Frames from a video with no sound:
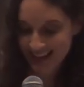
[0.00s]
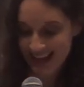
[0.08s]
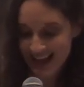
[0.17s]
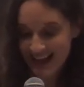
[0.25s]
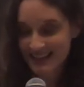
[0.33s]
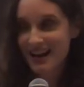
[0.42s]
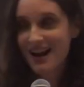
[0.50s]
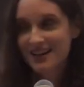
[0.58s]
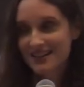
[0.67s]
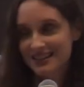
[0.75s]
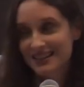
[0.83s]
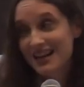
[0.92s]
and
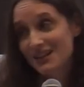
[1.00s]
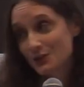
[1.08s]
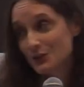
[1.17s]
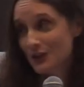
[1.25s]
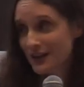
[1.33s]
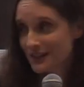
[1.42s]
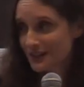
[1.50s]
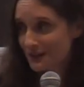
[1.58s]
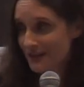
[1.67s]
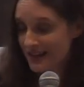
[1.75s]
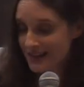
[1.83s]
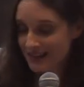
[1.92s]
honestly, I do try to do
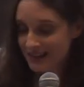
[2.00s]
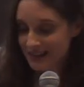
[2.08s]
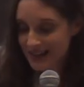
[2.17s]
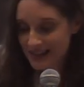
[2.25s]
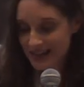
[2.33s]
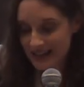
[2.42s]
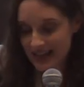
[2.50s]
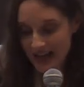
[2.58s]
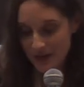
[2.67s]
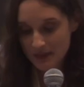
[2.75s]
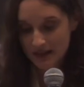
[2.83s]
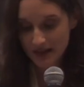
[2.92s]
that as little as I
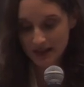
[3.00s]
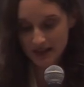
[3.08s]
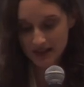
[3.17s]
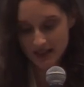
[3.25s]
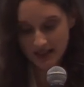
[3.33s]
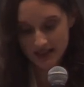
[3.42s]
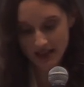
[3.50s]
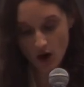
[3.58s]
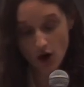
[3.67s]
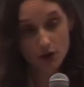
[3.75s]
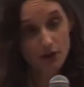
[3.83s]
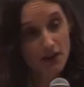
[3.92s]
can because it is a
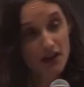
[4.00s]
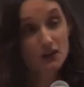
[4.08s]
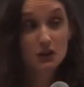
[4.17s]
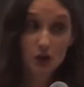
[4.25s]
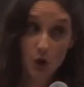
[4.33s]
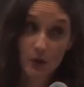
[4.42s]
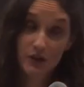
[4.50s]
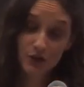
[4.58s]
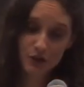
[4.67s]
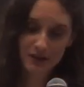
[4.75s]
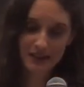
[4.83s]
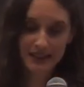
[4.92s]
hard thing to know with
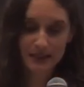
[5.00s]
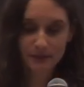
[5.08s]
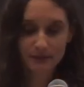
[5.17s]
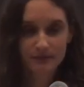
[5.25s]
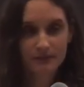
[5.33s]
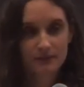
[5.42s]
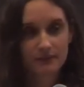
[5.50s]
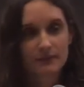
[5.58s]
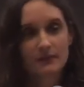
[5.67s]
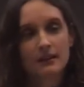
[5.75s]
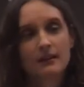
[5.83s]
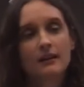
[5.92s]
certainty.
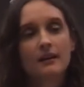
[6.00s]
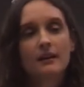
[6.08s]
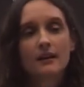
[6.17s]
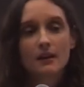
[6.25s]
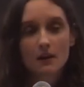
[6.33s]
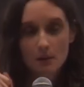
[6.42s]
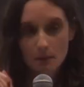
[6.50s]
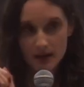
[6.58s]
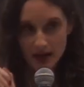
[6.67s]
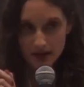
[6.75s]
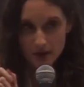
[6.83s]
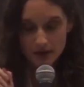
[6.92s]
But
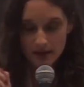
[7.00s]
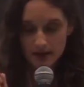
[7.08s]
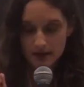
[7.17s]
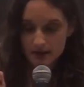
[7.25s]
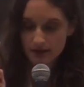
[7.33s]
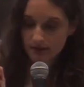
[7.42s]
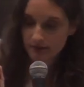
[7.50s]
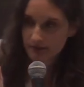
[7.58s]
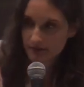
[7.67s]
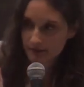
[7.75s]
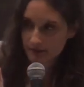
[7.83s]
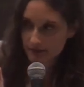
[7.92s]
I know this
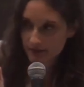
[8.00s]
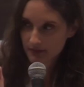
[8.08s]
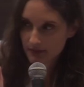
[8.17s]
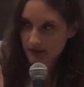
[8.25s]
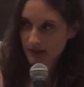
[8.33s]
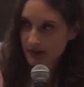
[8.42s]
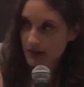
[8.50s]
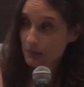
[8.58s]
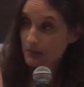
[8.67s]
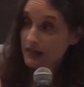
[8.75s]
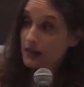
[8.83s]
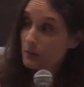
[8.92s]

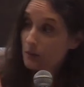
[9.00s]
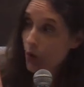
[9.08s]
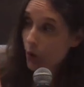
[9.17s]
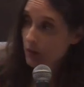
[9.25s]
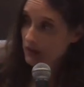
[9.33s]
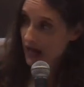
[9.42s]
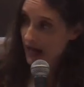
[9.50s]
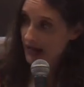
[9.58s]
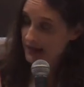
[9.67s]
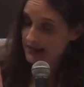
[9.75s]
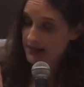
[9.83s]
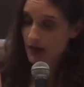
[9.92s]
being
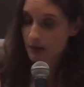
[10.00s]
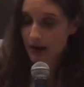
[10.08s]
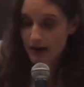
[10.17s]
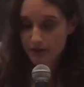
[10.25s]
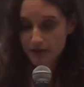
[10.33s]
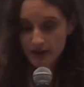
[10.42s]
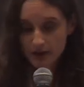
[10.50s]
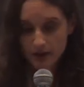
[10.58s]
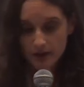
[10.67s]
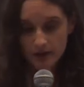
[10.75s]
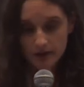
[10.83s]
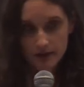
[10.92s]
immobilized by fear,